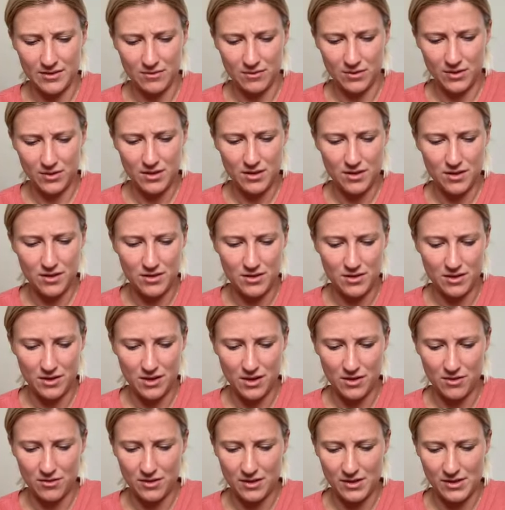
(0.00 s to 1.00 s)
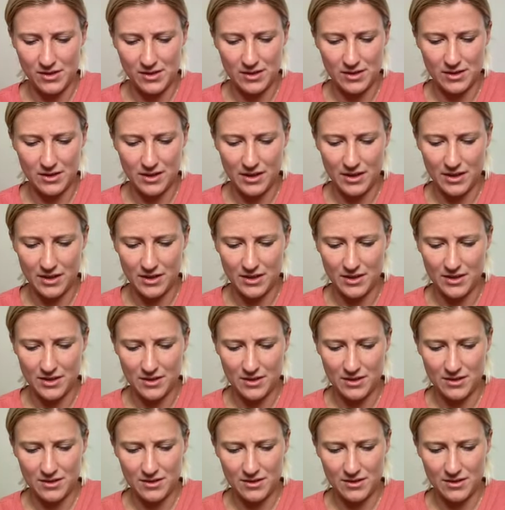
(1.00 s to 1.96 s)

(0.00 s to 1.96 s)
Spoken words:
one of the Dakotas in there.